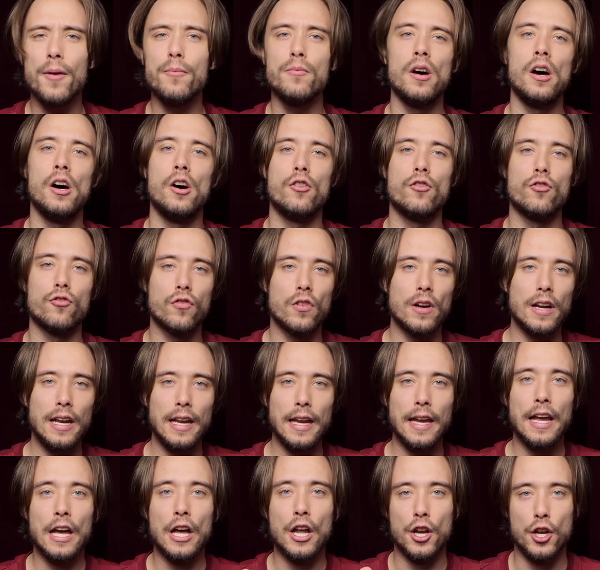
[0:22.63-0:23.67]
I'm
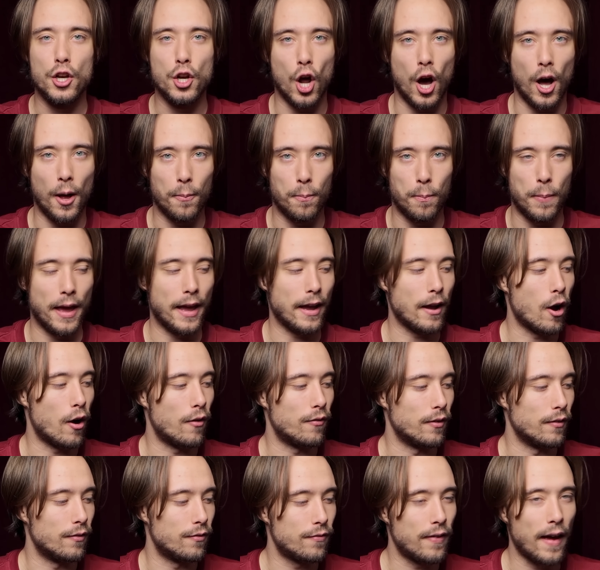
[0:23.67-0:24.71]
really not
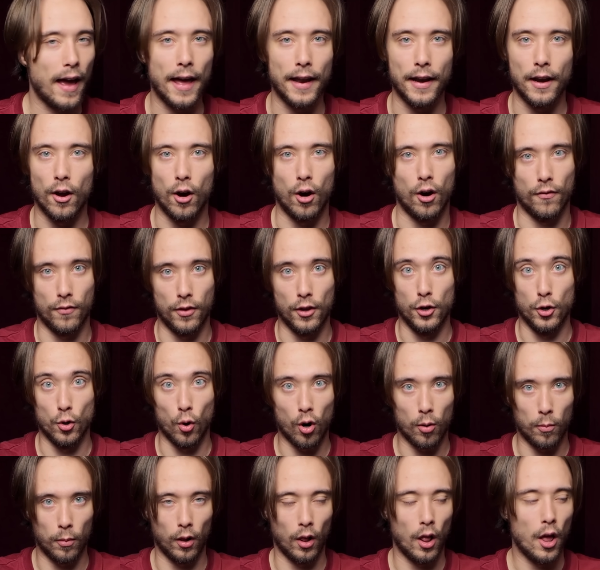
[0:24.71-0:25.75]
big of a fan of the
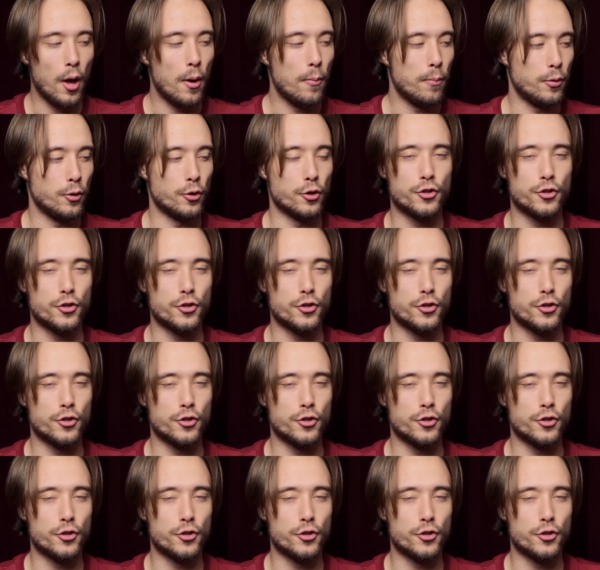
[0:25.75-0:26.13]
normal